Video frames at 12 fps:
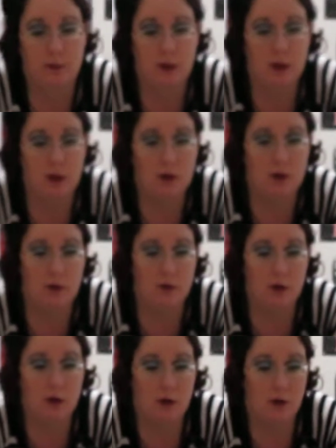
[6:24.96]
And
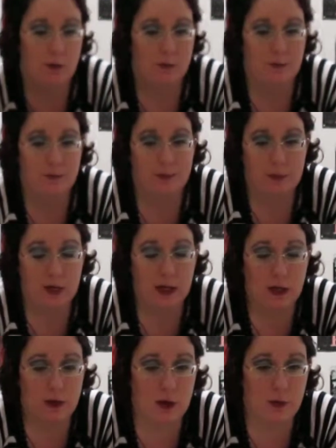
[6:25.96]

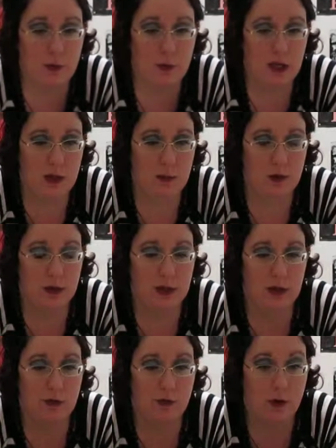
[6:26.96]
Anne Hathaway
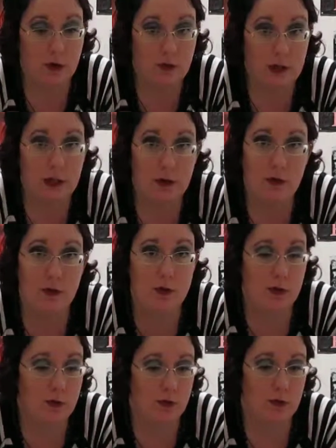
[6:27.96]
playing Fantine in
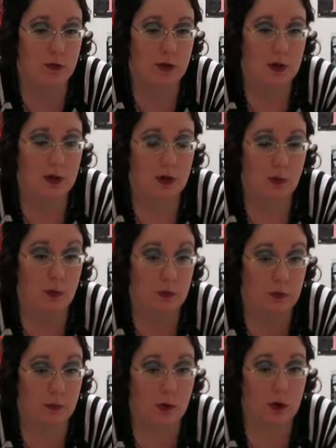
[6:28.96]
this was
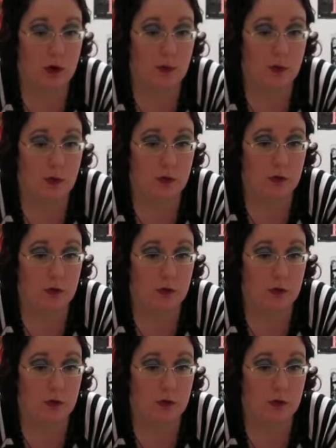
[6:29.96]
remarkable.